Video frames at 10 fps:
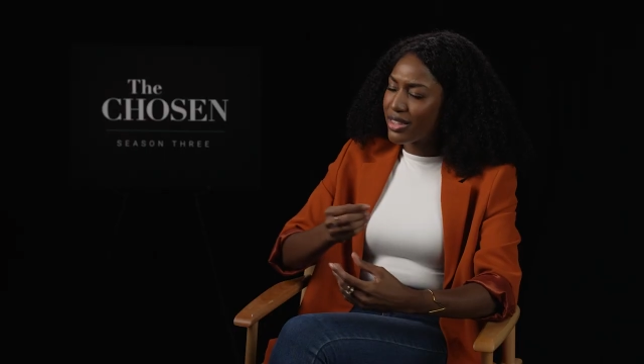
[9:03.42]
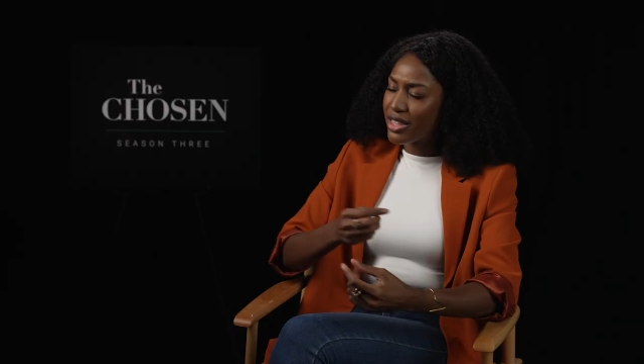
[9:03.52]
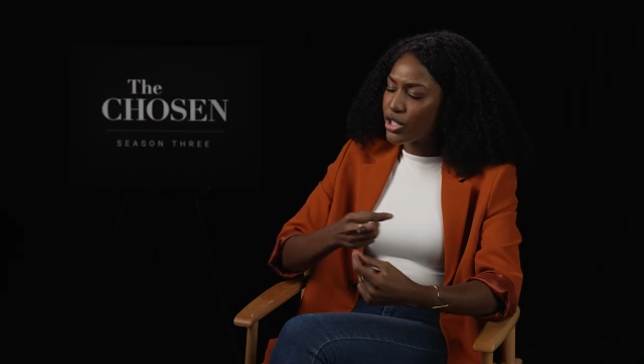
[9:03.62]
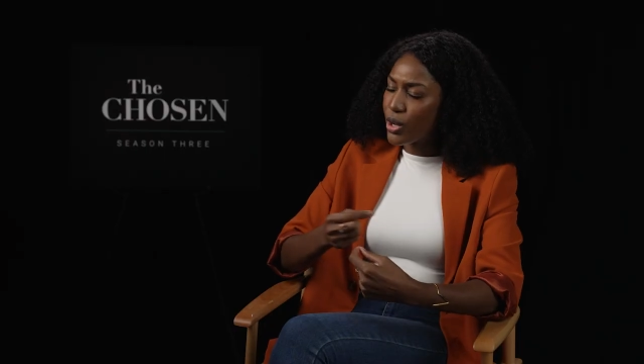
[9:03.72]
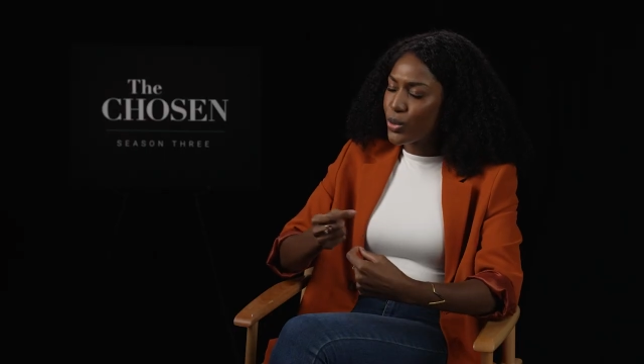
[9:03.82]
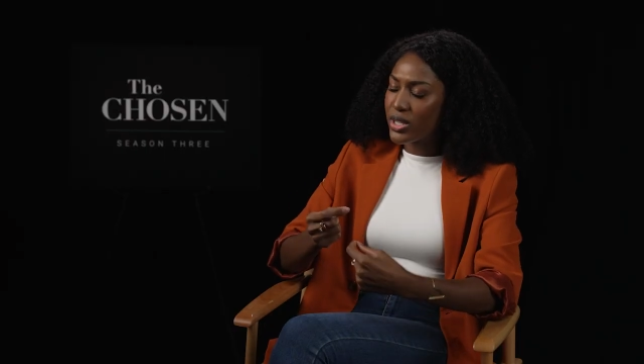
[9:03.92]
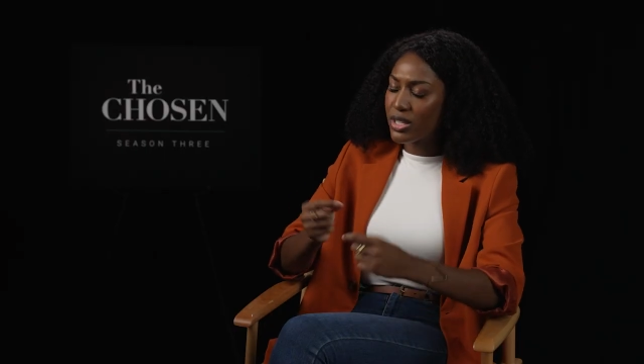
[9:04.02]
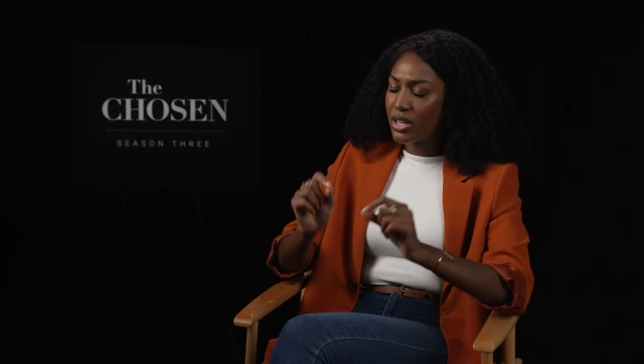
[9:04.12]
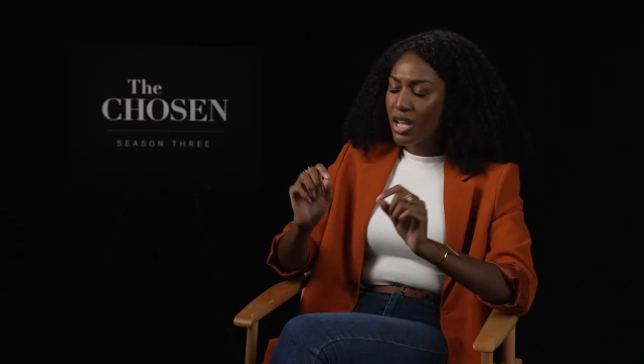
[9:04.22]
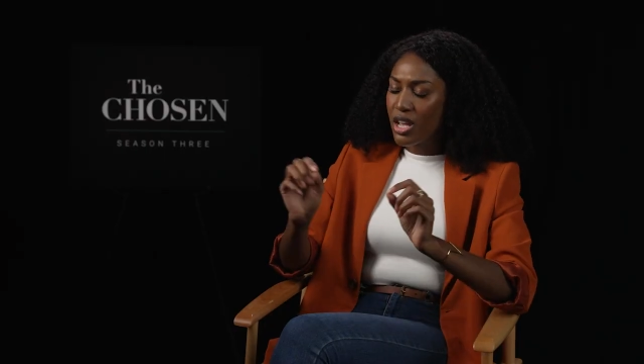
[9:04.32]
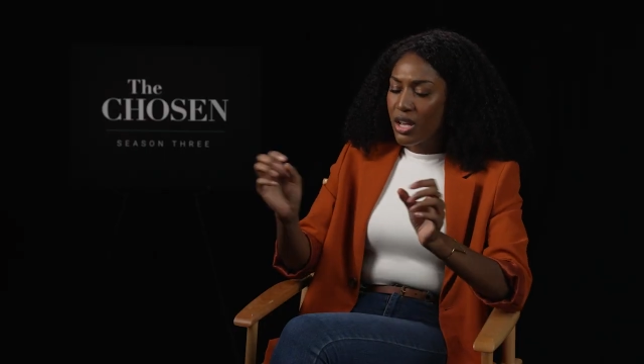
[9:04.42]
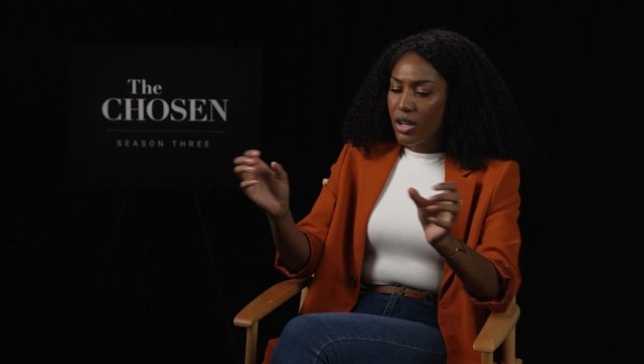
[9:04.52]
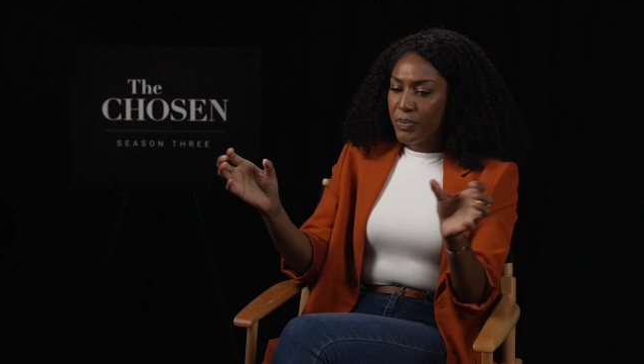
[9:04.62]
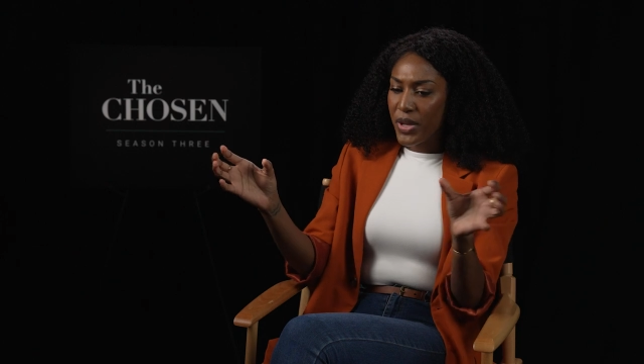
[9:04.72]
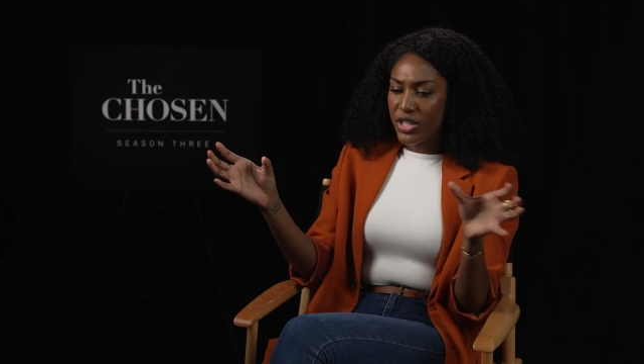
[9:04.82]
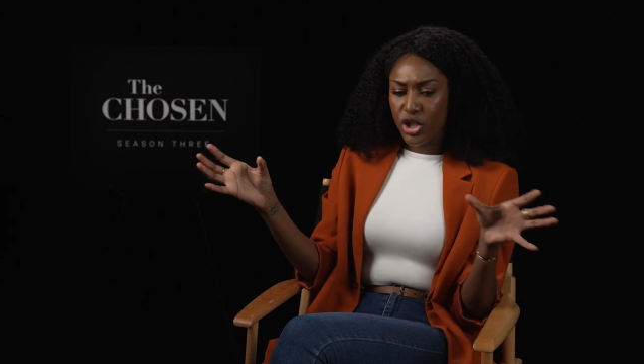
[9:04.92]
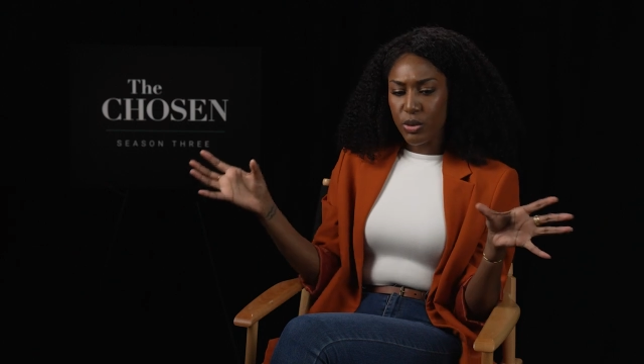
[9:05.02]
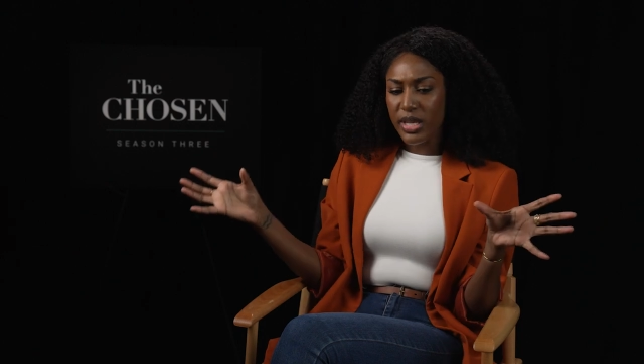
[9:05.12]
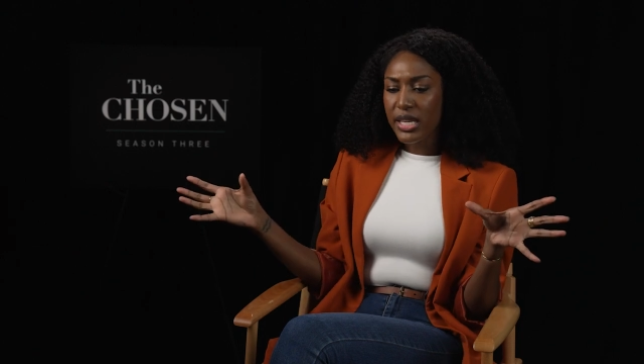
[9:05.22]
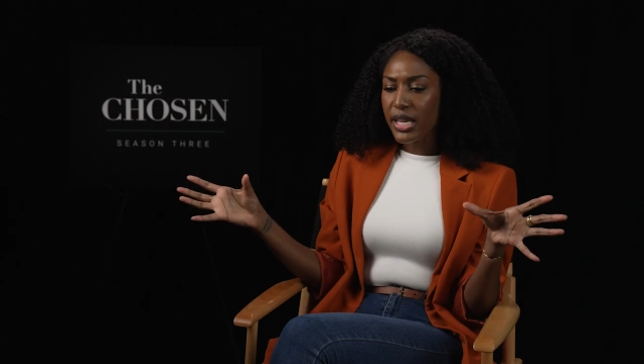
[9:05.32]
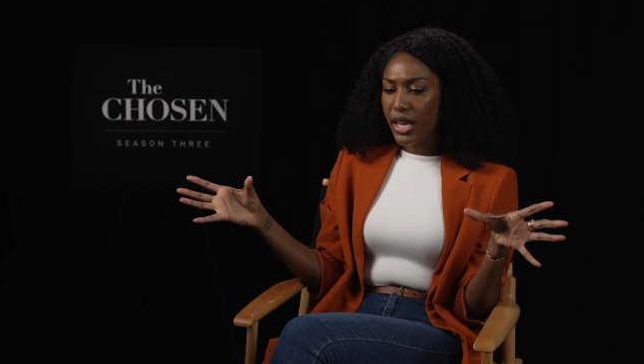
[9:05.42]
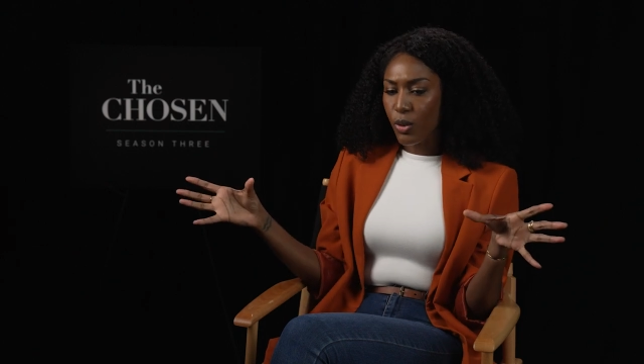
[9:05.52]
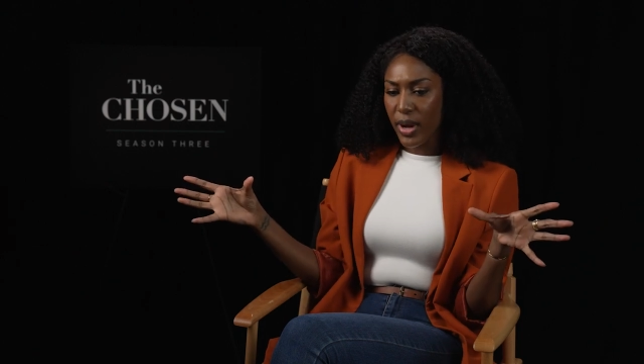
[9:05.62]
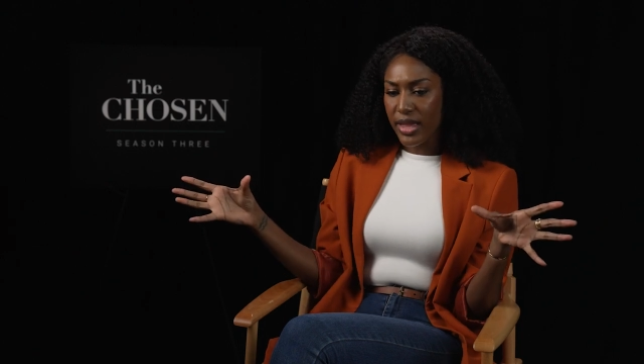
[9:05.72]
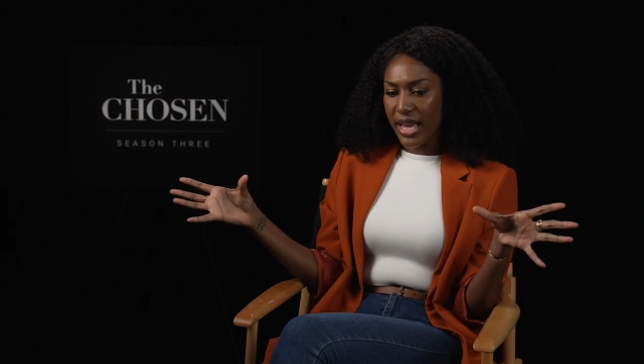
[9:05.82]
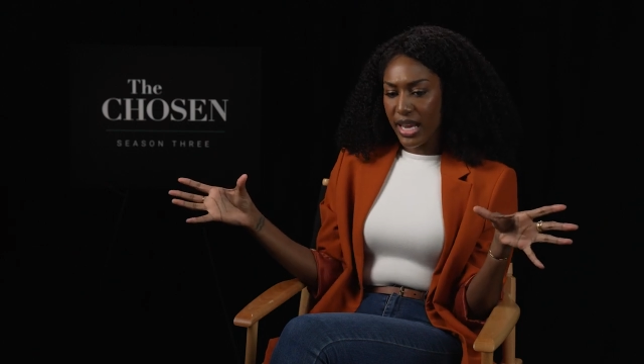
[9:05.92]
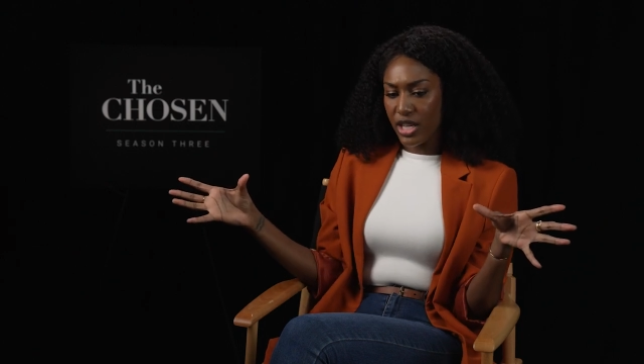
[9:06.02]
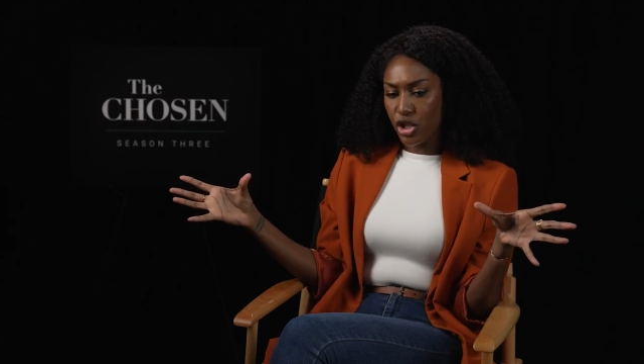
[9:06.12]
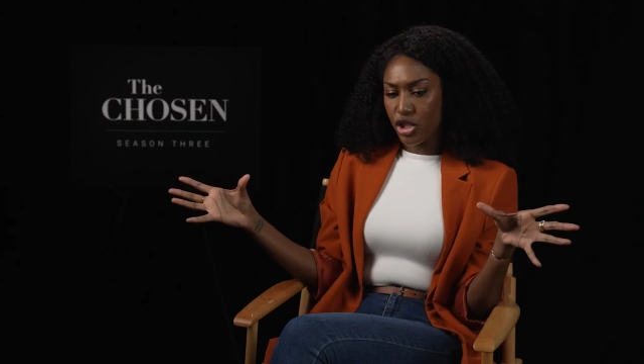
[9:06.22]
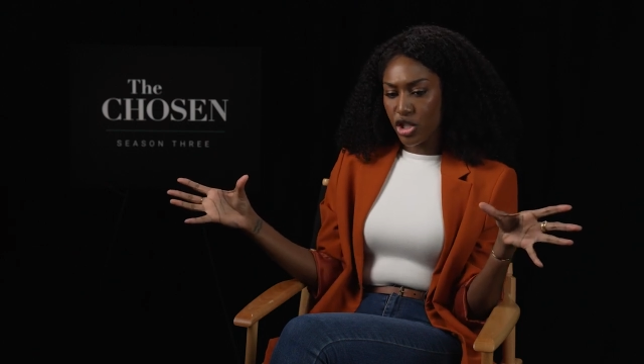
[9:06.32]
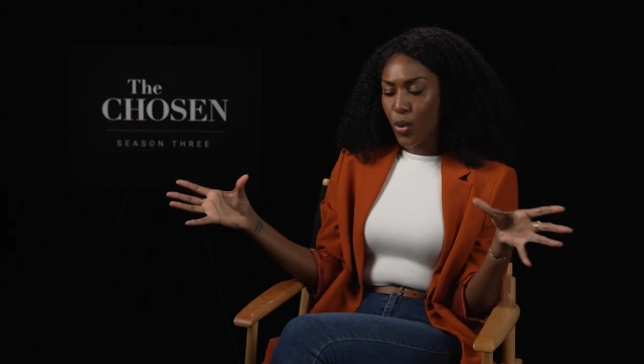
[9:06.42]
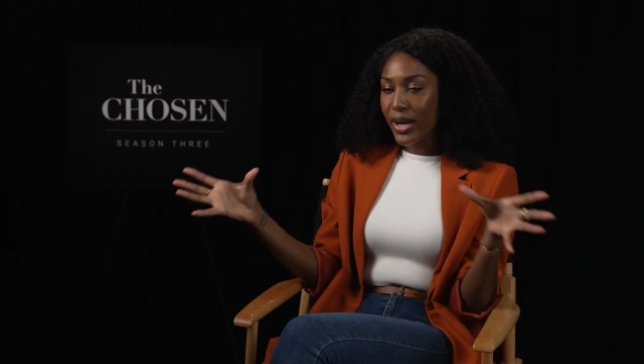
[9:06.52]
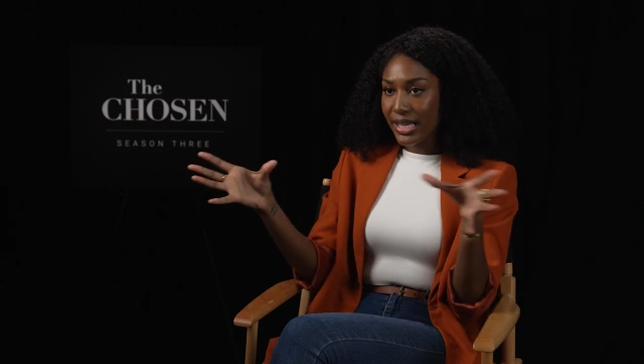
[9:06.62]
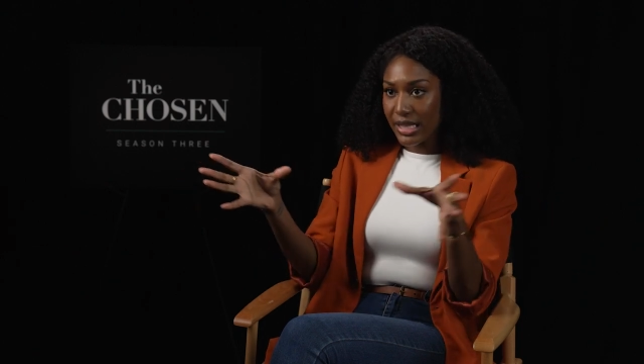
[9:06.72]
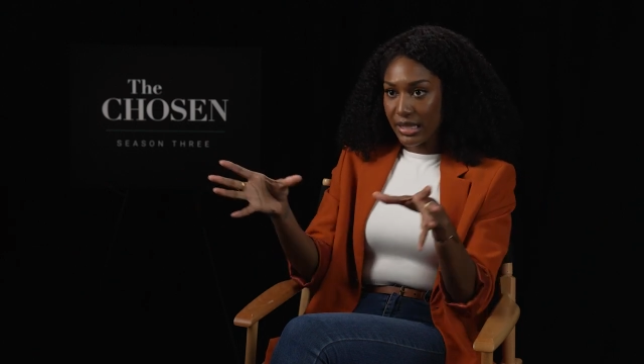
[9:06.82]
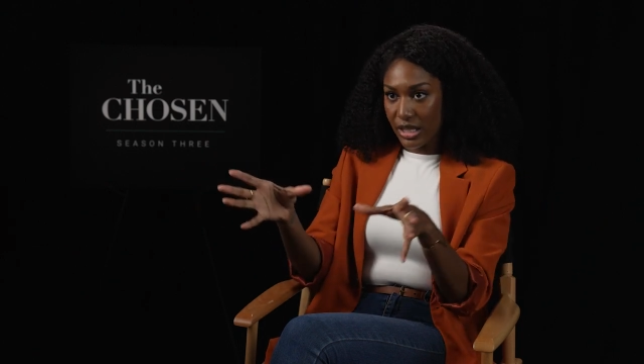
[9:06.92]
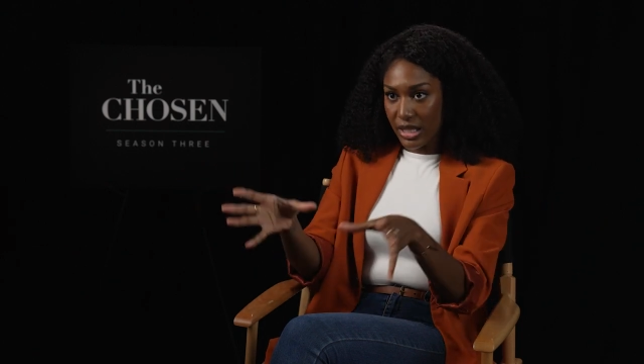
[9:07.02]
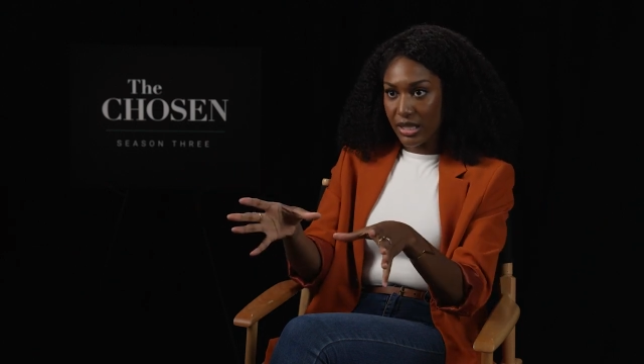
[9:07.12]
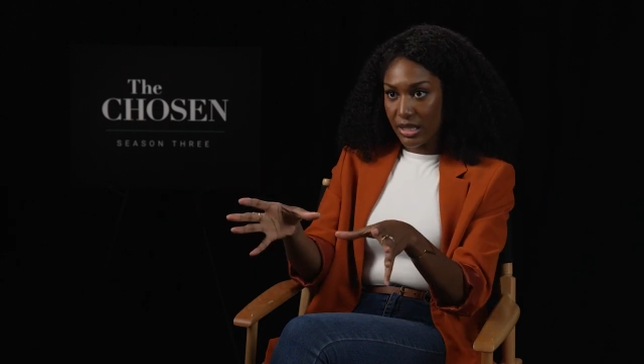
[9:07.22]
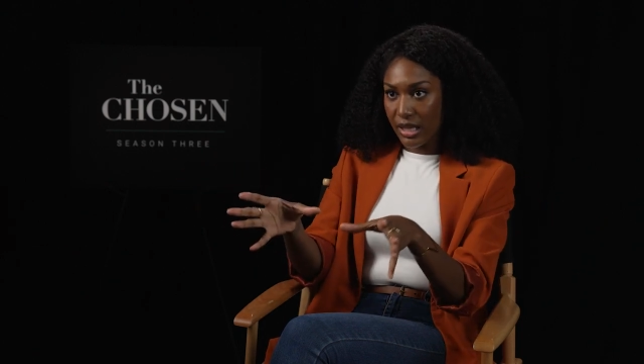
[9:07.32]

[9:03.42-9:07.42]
The Chosen, it's unique in a way that it's showing Jesus,